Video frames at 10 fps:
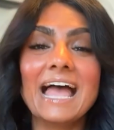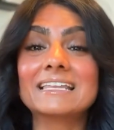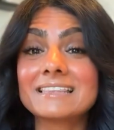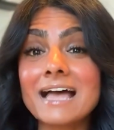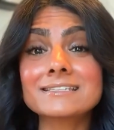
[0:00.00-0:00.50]

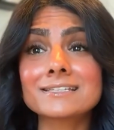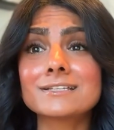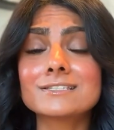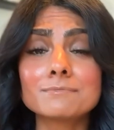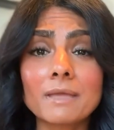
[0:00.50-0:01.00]
And lastly,
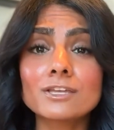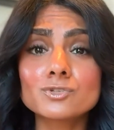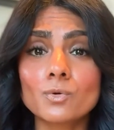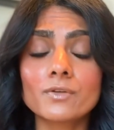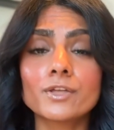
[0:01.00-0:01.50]
it's to make
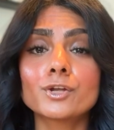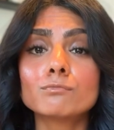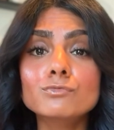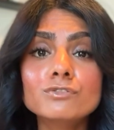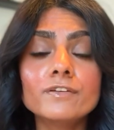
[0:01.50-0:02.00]
sure that you're
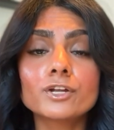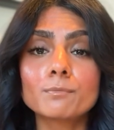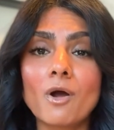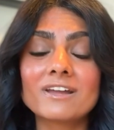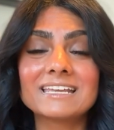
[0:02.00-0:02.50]
moving your
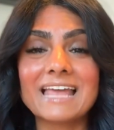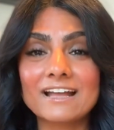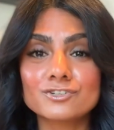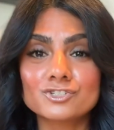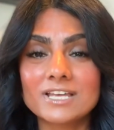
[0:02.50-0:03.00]
body and
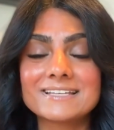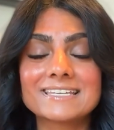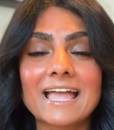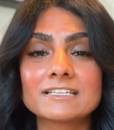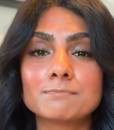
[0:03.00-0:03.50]

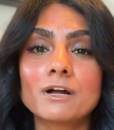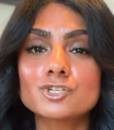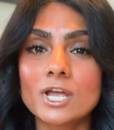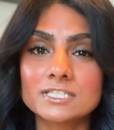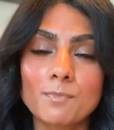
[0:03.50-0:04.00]
exercising as
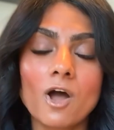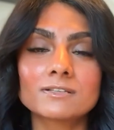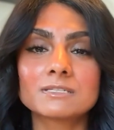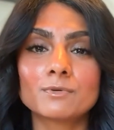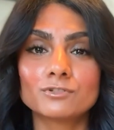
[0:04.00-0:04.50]
much as
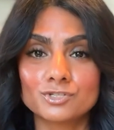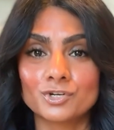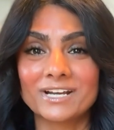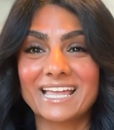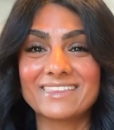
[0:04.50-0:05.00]
possible
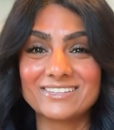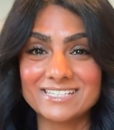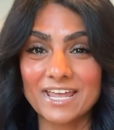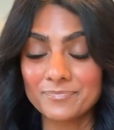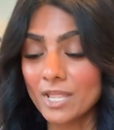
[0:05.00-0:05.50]
during the
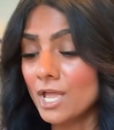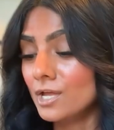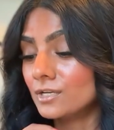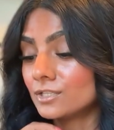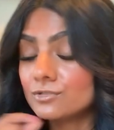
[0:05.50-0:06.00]
day.
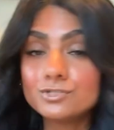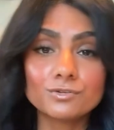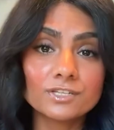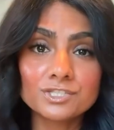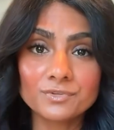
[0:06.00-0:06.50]
You
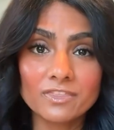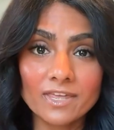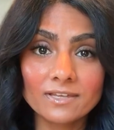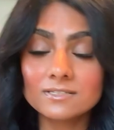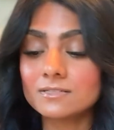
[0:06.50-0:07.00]
do these 3
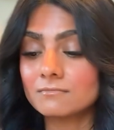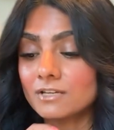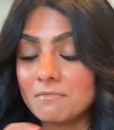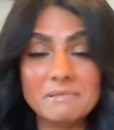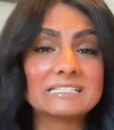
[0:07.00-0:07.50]
things,
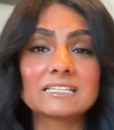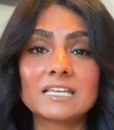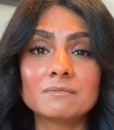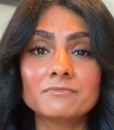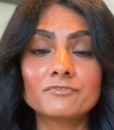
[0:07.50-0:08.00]
commit to
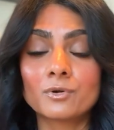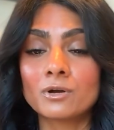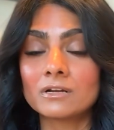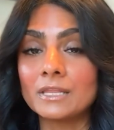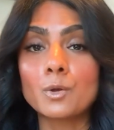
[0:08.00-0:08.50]
them
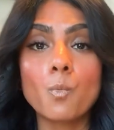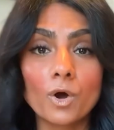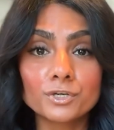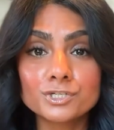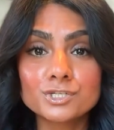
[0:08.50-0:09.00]
for like
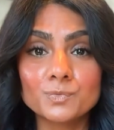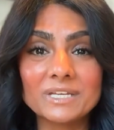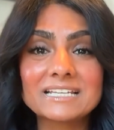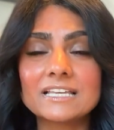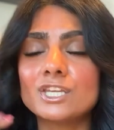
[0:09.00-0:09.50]
1 or 2
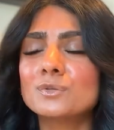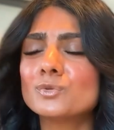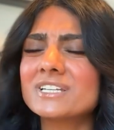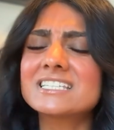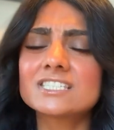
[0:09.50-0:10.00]
weeks, and you'll
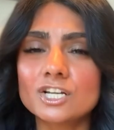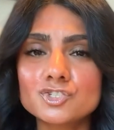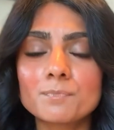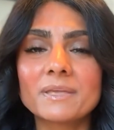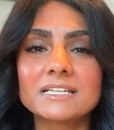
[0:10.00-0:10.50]
notice
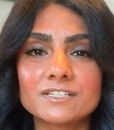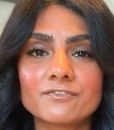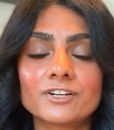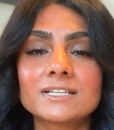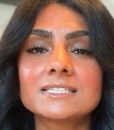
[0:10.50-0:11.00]
such a big
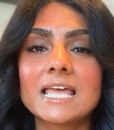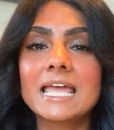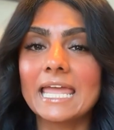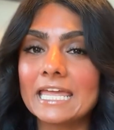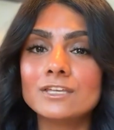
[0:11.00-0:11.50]
difference
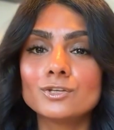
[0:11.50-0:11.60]
in